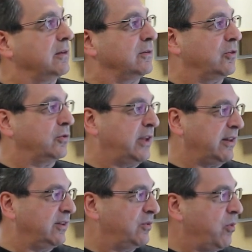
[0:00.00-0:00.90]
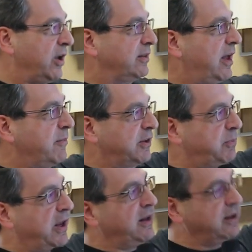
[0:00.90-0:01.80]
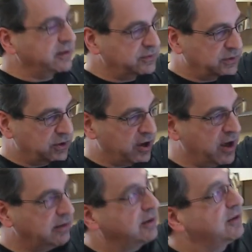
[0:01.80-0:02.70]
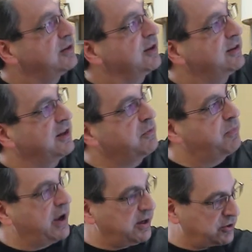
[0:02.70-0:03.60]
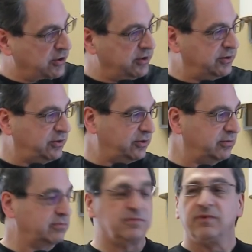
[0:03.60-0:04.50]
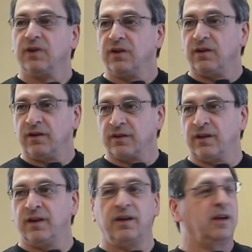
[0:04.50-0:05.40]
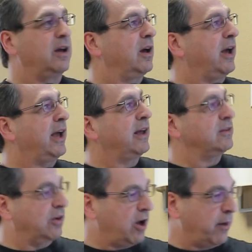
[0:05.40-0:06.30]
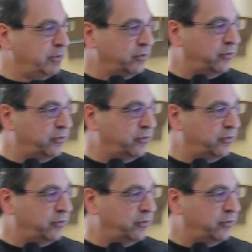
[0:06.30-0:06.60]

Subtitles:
So this is what I'm explaining. You got 16 pages, okay, and up to